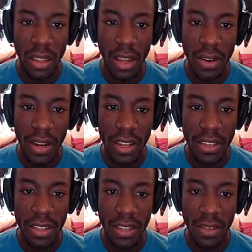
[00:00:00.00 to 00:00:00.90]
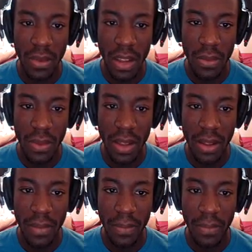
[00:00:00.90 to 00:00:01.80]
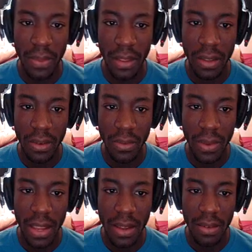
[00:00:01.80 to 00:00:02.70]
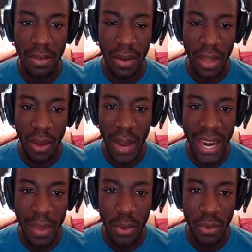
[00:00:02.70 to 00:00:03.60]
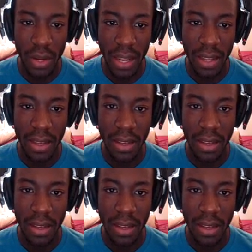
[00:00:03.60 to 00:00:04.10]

There it is. Wait, wait. Wait. Okay, why do I keep on doing that?